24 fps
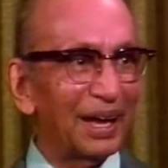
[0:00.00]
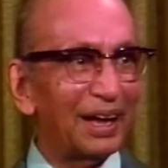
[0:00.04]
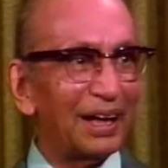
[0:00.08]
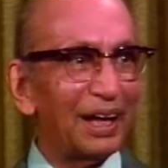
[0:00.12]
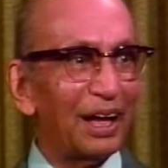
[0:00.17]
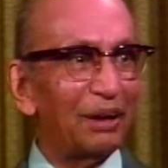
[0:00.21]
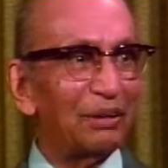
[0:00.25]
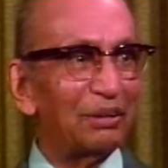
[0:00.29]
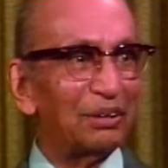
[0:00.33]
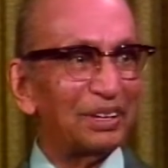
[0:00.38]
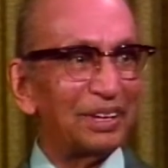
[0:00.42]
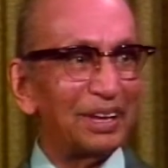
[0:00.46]

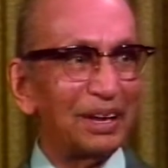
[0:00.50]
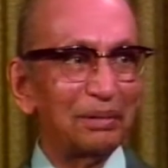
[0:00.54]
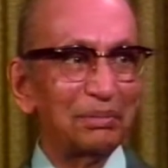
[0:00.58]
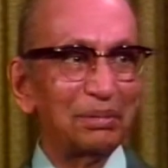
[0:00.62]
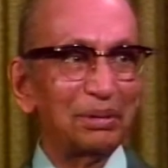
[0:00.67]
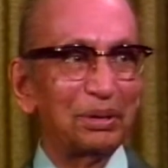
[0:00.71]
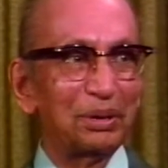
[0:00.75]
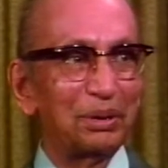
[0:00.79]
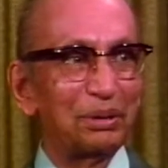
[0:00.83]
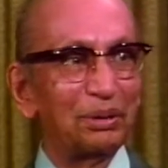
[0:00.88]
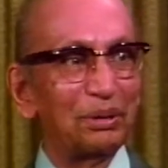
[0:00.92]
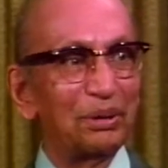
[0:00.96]
out some
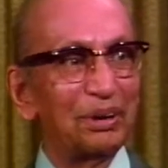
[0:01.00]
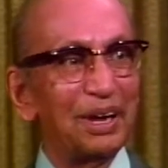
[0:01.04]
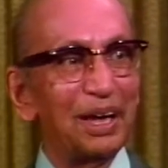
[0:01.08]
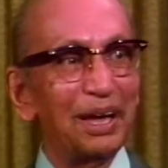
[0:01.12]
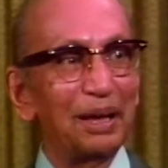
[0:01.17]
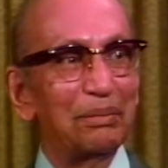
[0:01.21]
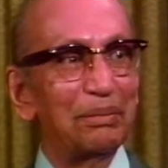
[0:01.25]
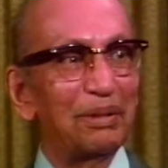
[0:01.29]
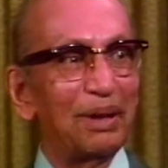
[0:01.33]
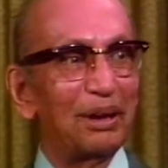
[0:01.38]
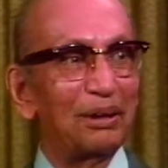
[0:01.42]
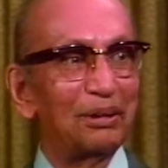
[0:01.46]
story
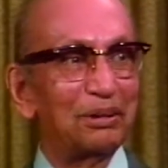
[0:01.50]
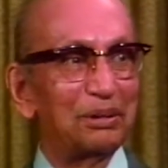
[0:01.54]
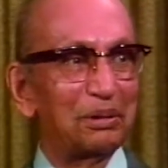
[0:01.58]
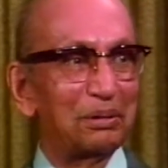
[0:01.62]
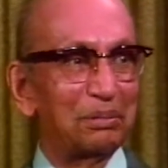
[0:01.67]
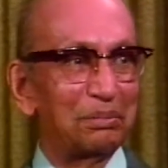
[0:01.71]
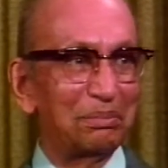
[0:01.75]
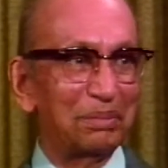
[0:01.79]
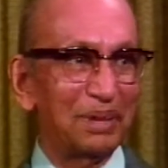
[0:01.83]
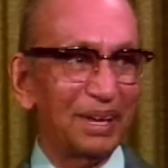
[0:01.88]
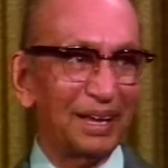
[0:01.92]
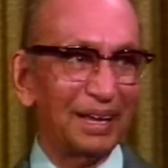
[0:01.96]
about
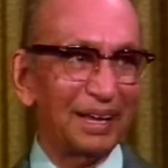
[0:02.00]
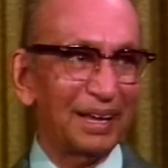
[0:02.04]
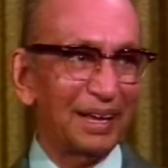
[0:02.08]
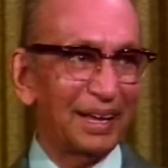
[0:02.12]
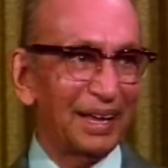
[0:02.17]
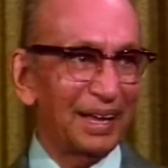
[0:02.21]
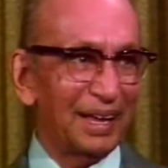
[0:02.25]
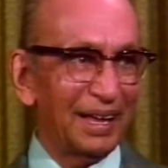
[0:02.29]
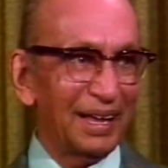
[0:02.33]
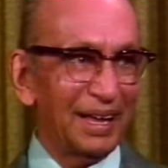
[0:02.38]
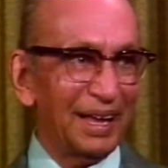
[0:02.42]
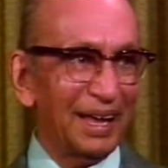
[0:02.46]
me,
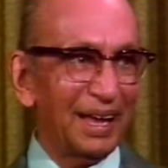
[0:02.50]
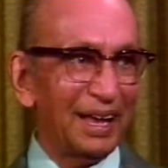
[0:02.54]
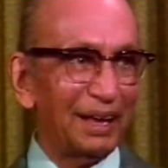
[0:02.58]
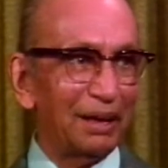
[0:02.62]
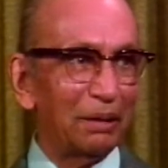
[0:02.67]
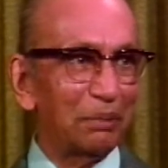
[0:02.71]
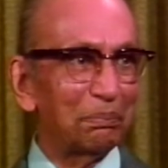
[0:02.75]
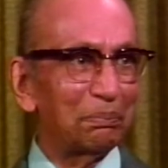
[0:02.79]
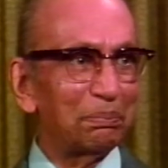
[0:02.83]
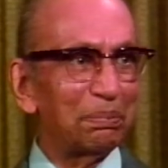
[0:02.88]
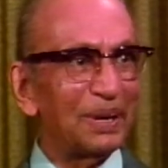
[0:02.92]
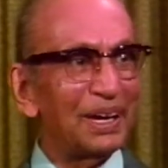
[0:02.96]
a
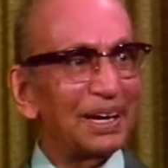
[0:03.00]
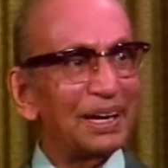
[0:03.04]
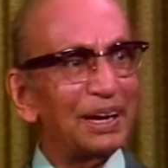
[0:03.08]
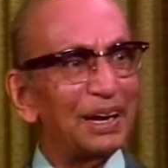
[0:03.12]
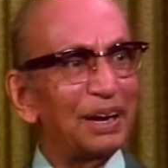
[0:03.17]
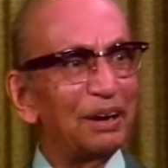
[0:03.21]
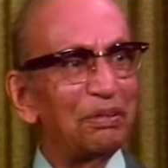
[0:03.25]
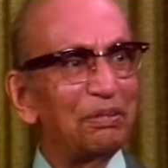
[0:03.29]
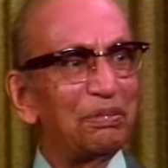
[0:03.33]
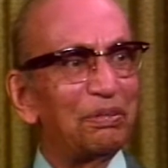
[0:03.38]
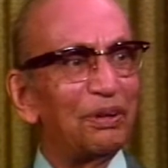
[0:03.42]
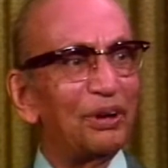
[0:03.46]

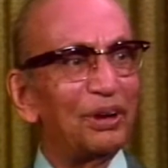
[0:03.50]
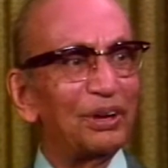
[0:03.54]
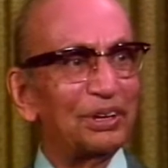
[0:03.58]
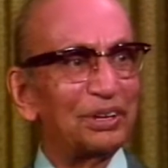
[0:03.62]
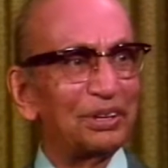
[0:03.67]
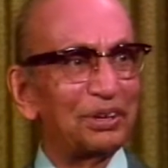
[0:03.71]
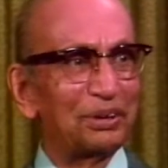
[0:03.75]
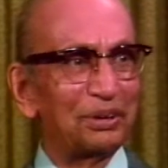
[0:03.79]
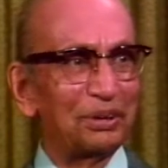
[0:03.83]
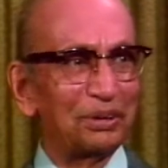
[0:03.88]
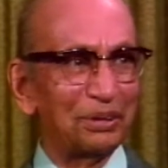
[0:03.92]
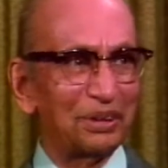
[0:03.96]
completely false
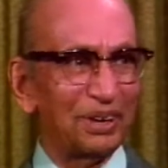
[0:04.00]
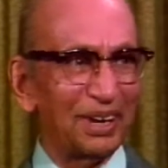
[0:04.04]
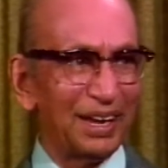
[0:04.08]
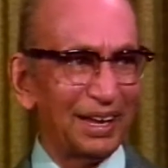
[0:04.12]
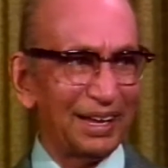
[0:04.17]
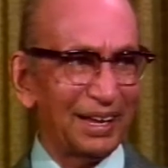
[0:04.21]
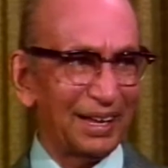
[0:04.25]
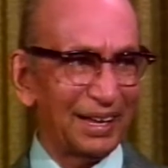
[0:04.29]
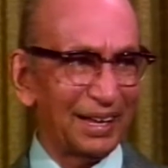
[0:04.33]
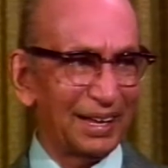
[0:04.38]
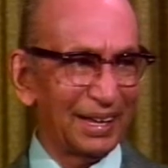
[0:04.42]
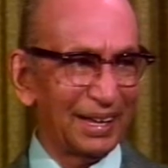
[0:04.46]
story,
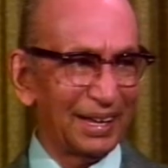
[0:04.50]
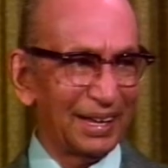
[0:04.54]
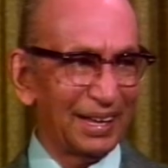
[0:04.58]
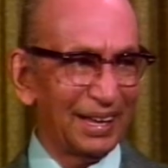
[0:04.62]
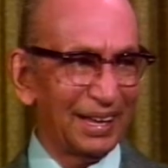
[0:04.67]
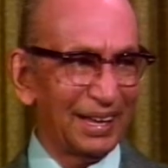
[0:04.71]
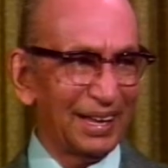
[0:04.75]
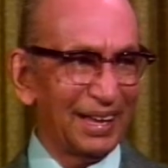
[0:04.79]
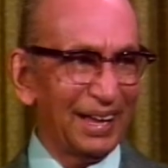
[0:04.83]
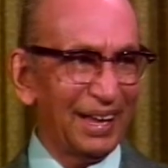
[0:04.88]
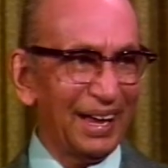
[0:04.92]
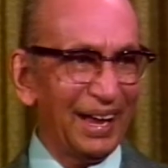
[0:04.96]

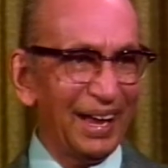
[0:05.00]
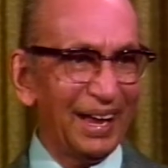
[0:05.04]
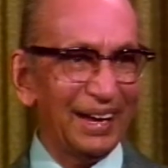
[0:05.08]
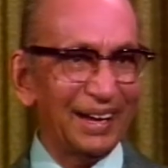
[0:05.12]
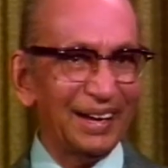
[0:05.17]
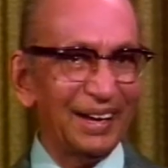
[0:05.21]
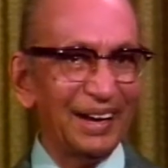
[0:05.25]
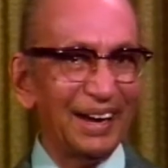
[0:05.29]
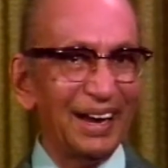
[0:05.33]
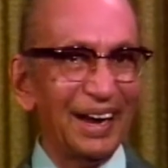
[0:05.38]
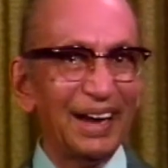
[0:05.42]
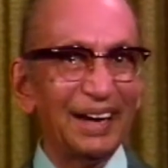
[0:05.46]
and
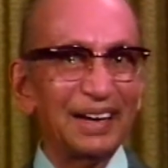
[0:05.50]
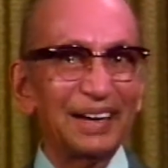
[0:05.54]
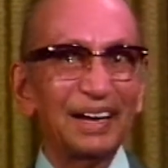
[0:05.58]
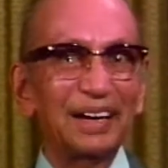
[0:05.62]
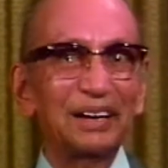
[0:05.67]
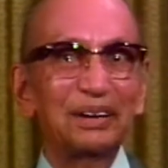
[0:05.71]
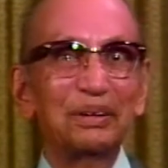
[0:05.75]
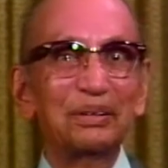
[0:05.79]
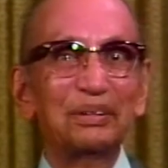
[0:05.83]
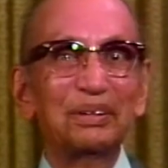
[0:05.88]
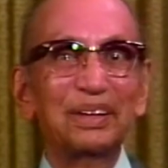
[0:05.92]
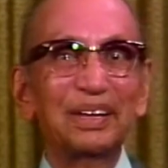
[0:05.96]
relate
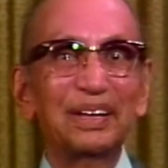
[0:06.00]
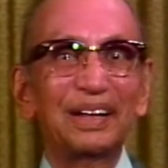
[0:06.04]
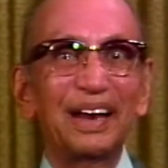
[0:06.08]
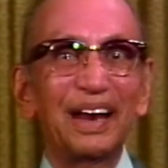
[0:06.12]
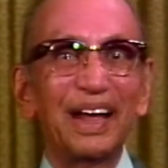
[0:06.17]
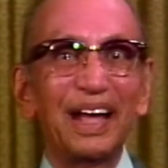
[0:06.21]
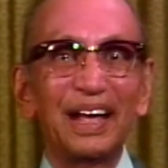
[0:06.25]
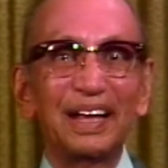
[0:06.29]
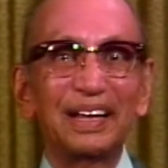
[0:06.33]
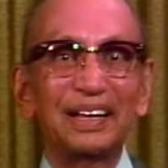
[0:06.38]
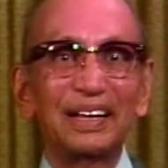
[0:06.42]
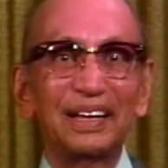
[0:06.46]
it to the
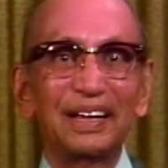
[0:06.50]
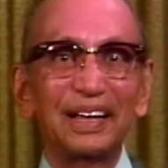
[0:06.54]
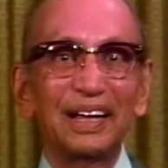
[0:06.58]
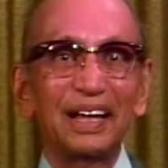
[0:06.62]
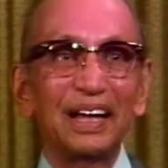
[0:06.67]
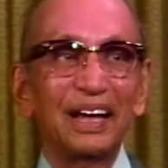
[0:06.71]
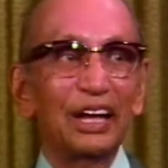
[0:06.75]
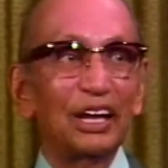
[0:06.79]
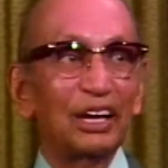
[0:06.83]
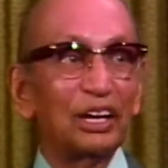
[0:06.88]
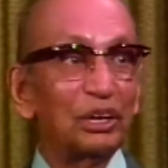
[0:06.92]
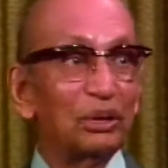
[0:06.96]
class.
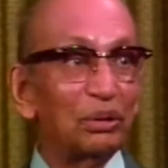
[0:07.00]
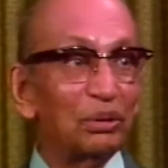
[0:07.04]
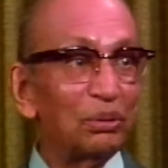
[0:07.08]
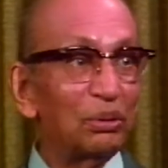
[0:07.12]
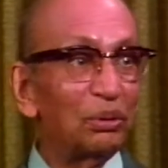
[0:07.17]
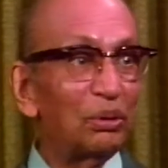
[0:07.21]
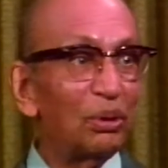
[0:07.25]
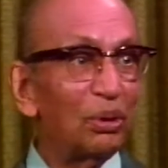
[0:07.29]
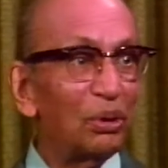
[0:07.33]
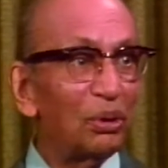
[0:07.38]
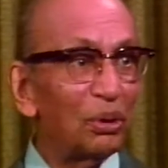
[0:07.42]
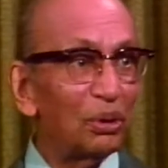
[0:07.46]
You
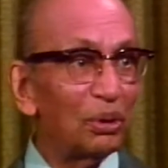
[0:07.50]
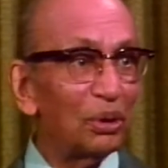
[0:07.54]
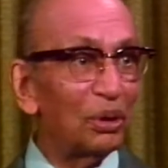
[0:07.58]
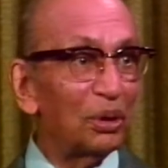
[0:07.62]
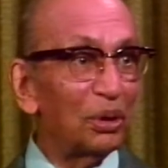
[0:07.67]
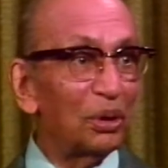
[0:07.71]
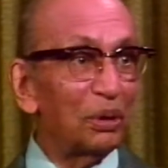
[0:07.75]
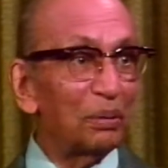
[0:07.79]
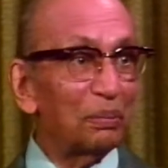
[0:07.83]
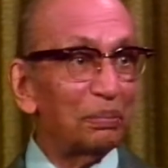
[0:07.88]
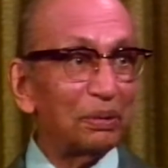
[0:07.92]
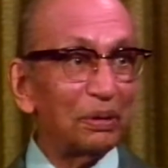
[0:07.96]
know,
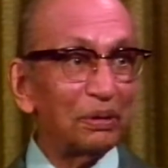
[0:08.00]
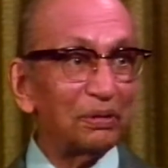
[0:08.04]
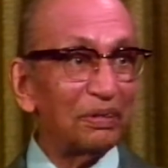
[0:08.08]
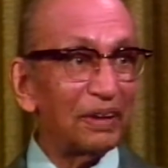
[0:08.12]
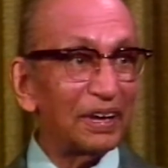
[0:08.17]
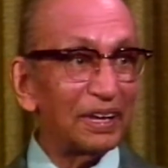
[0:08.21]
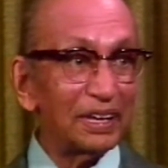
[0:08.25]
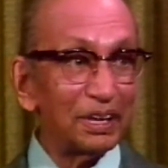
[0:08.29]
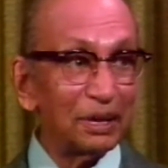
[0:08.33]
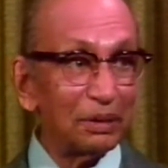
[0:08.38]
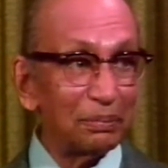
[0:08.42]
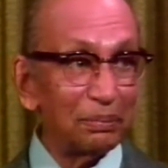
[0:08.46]

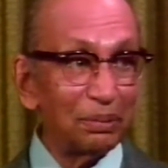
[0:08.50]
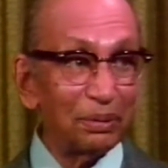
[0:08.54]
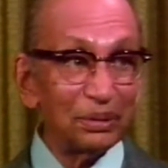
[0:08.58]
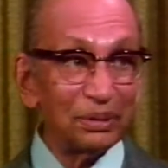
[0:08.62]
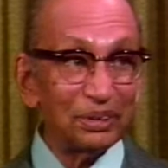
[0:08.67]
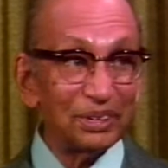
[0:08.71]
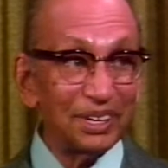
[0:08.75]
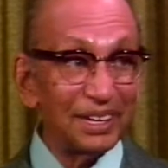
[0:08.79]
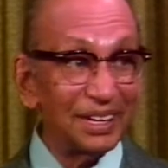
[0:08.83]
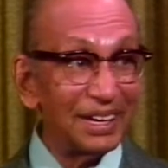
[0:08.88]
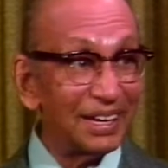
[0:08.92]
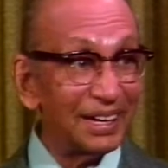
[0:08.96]
Professor Bose
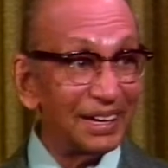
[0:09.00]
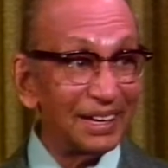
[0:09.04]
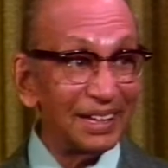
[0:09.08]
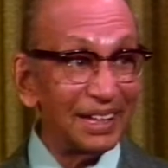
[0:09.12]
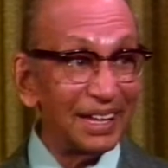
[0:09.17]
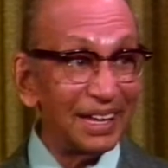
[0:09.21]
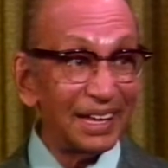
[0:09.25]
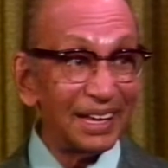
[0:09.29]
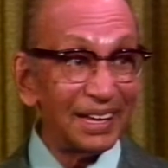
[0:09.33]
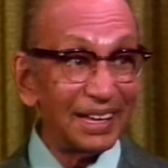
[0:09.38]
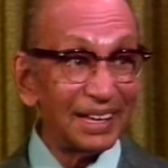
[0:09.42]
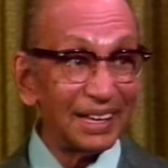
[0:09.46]
did
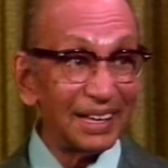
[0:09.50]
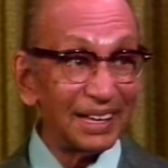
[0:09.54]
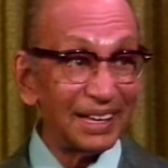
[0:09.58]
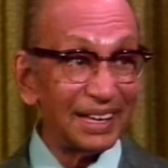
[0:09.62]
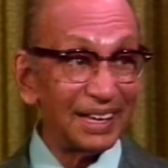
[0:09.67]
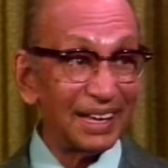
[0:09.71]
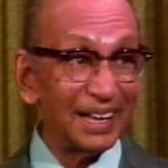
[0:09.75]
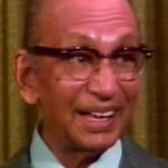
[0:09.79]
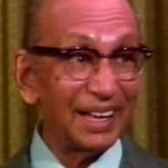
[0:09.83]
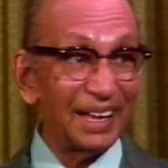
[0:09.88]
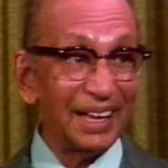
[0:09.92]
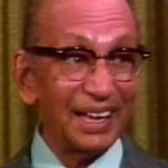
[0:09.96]
this
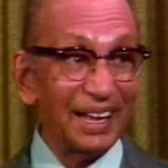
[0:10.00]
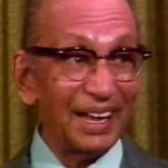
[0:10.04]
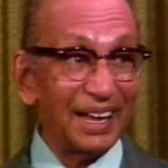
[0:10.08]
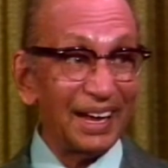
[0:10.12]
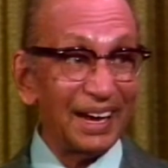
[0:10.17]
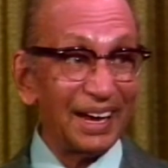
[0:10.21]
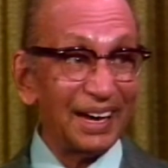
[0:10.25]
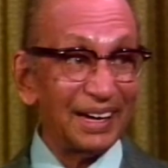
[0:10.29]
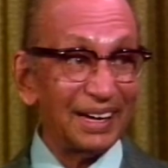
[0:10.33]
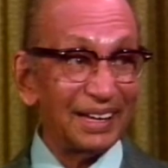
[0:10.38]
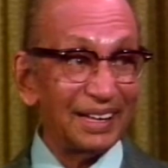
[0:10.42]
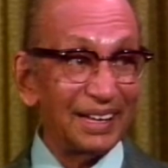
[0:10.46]

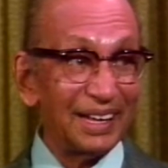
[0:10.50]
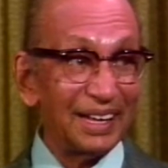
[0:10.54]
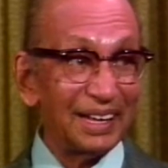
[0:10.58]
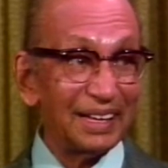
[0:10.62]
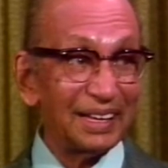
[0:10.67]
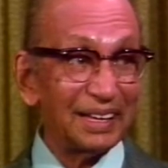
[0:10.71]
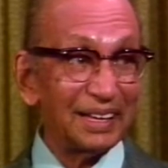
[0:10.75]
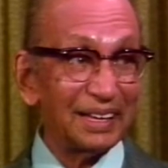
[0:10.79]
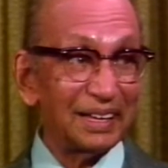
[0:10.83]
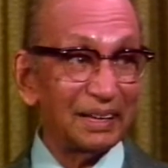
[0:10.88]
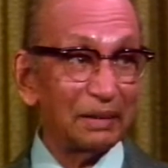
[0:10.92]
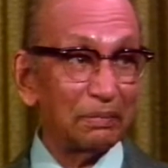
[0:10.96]
and
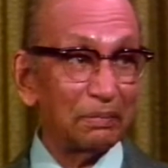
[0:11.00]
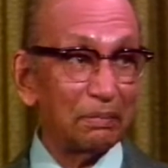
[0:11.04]
this.